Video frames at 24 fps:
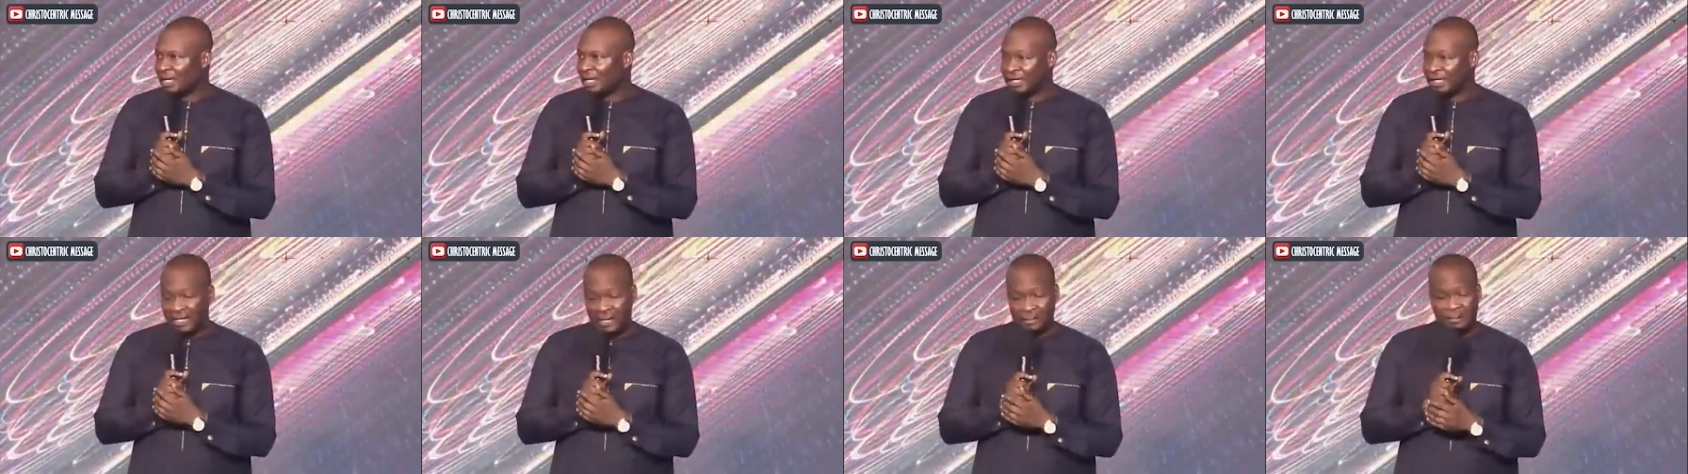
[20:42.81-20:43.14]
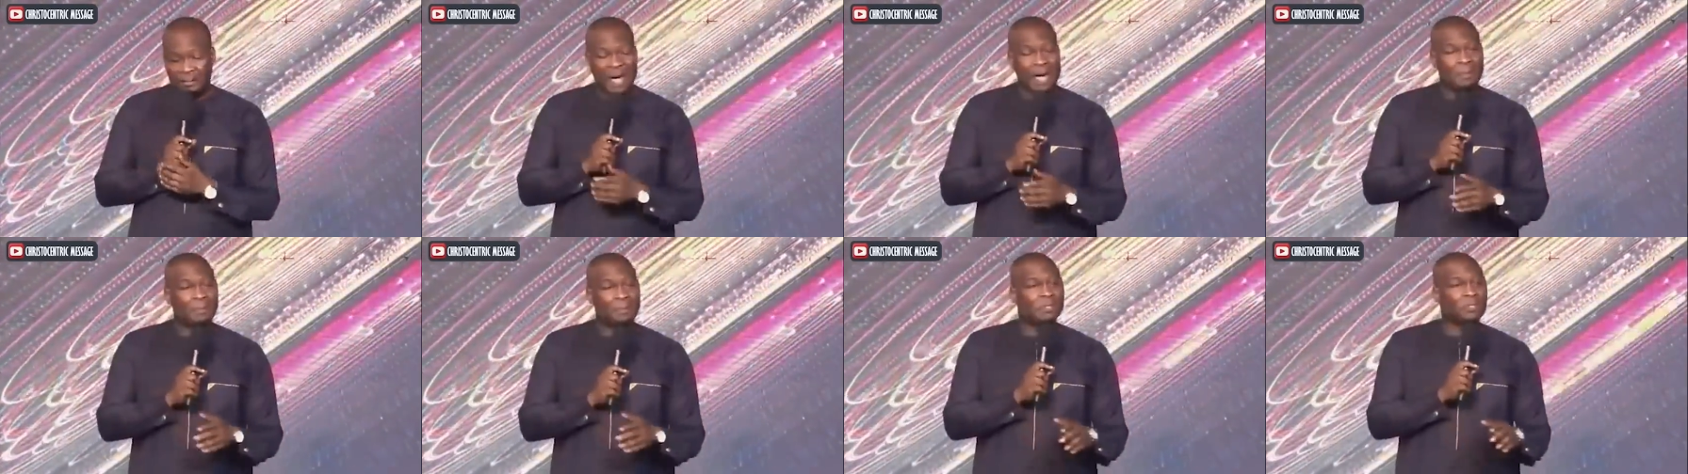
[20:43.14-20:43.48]
Did the
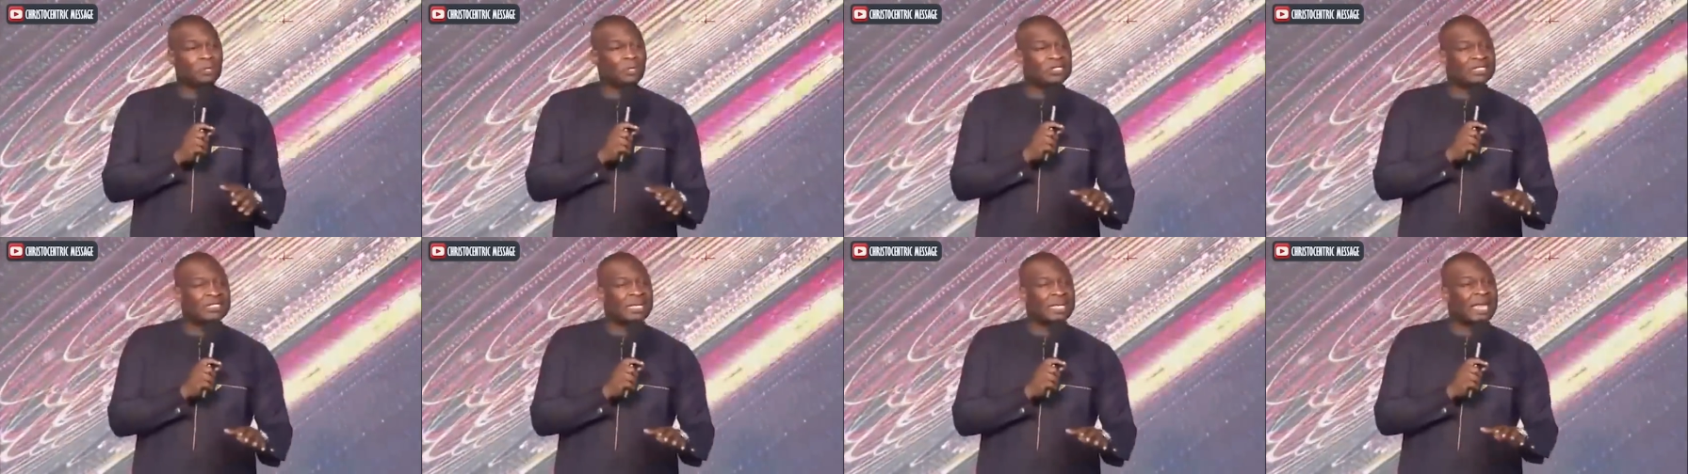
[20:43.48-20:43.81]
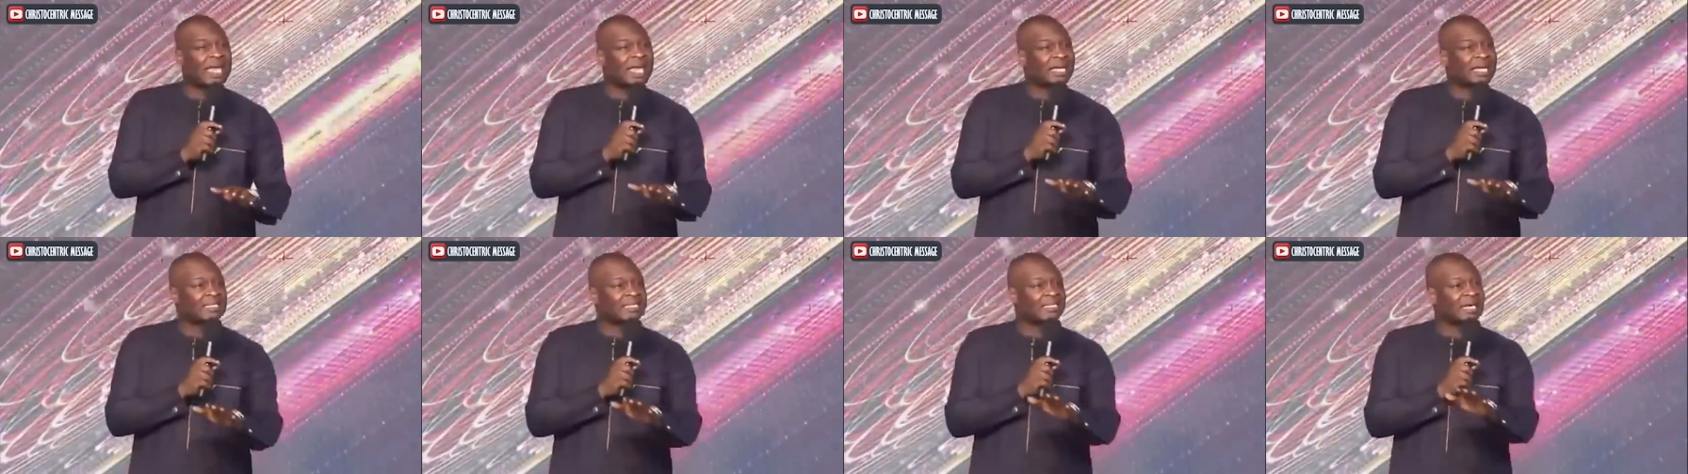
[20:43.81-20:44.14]
Bible not say,
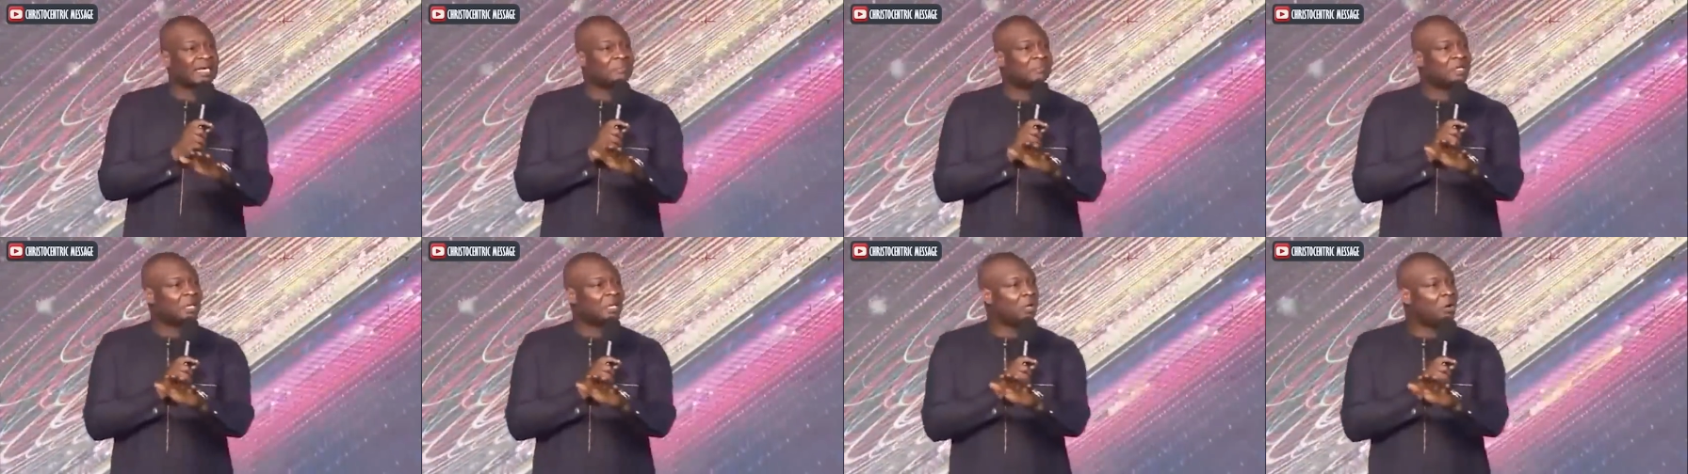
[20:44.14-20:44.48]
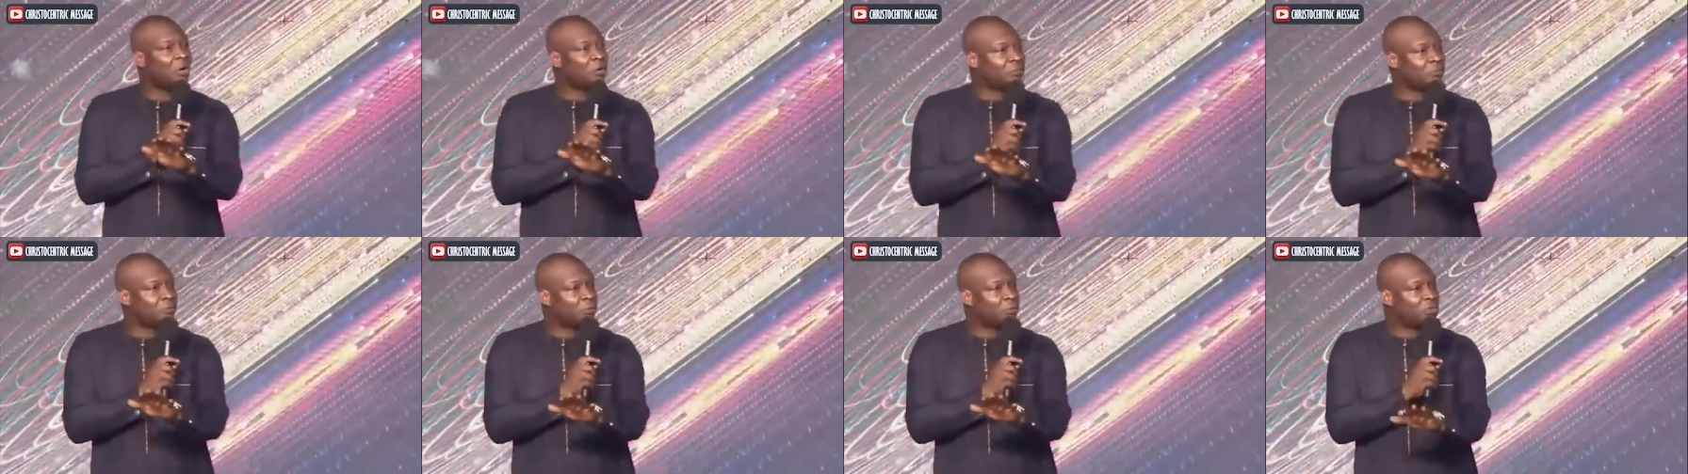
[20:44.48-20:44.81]
except the
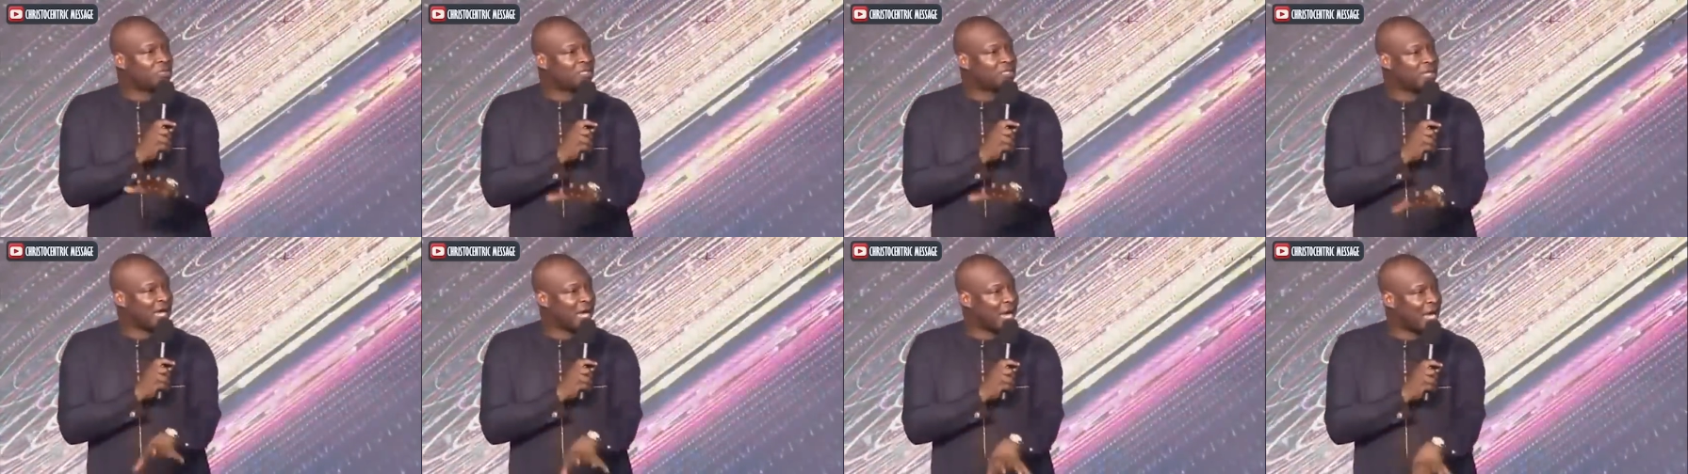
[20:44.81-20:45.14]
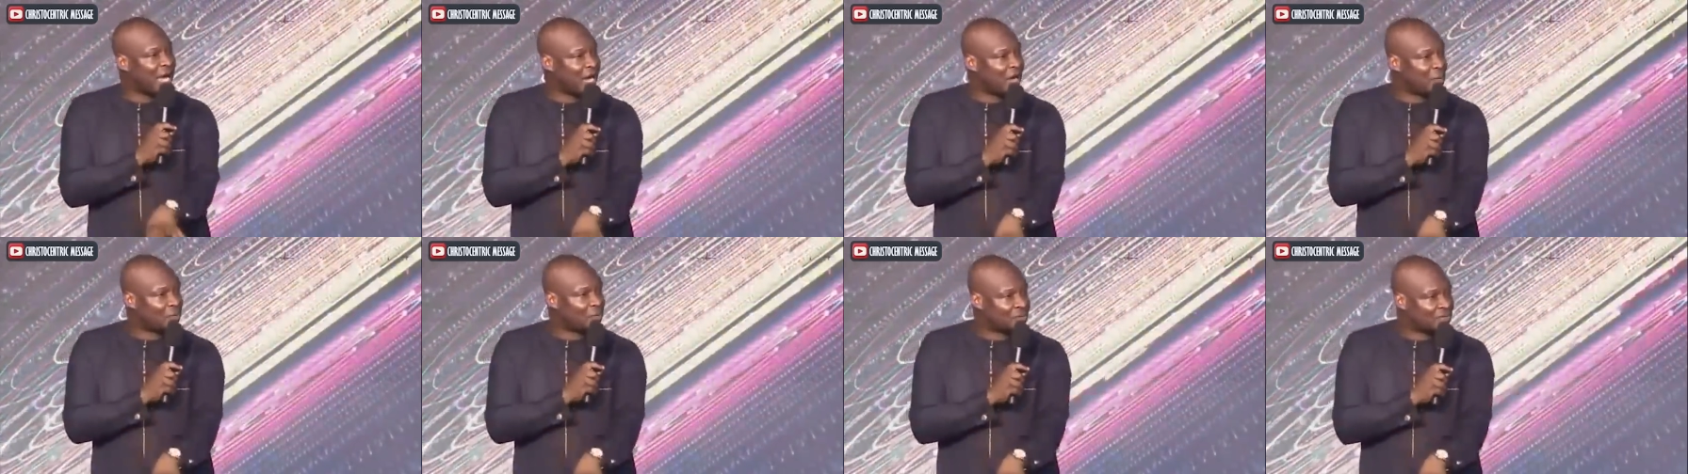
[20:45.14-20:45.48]
Lord builds a
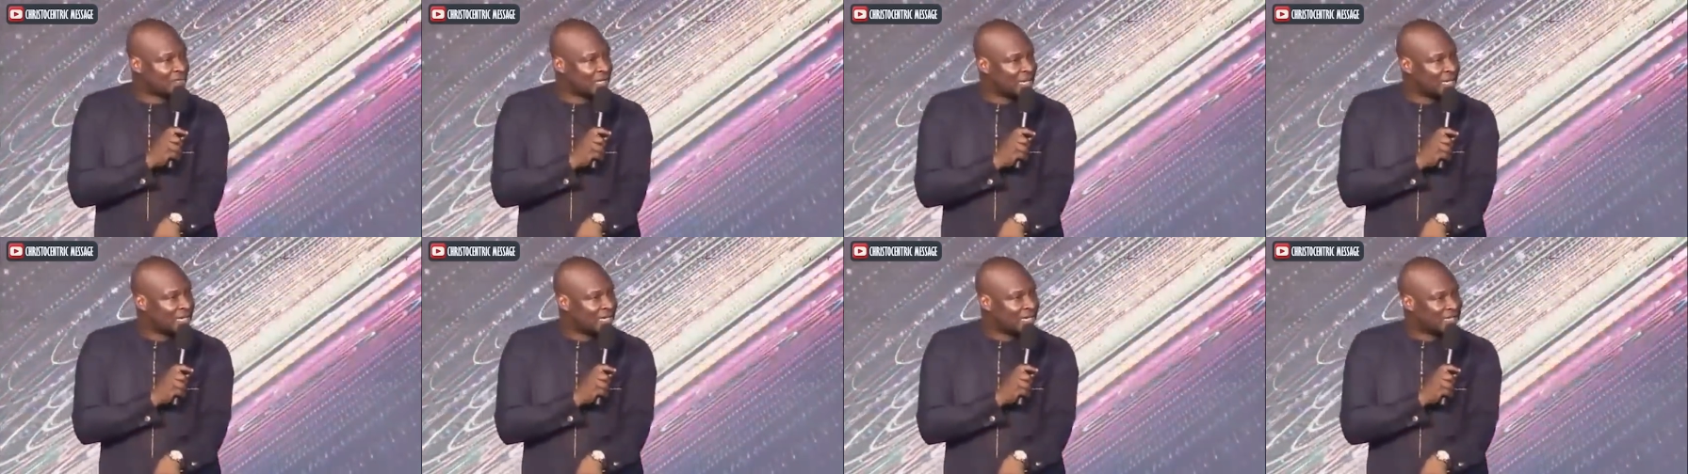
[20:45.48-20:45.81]
house?